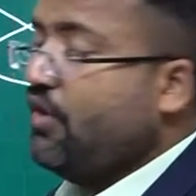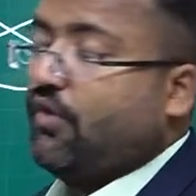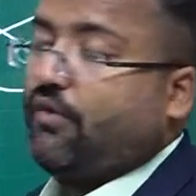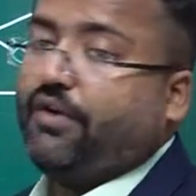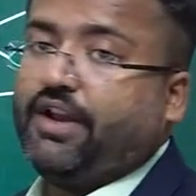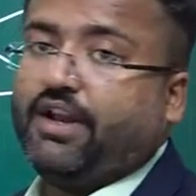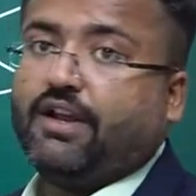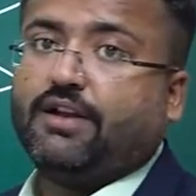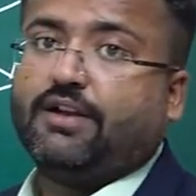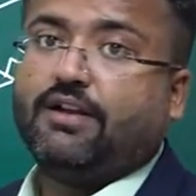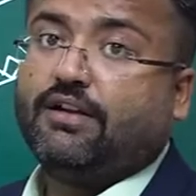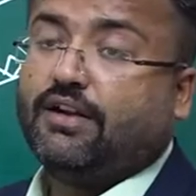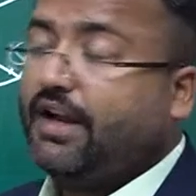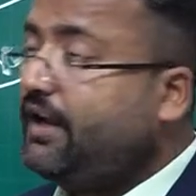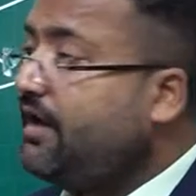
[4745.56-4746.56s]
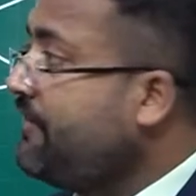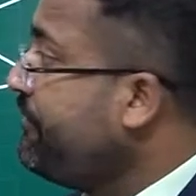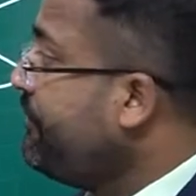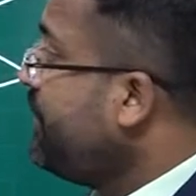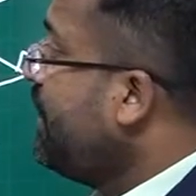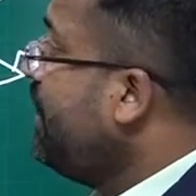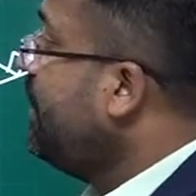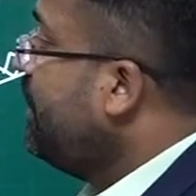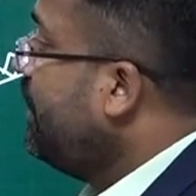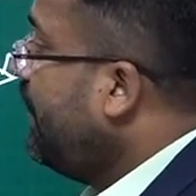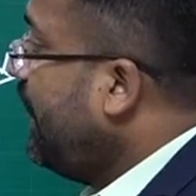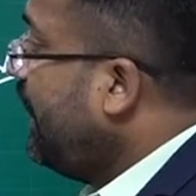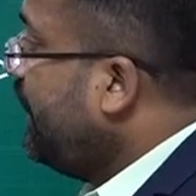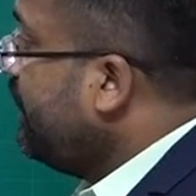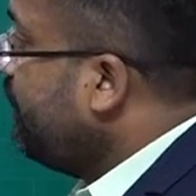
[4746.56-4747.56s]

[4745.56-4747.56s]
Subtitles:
over here. Right. And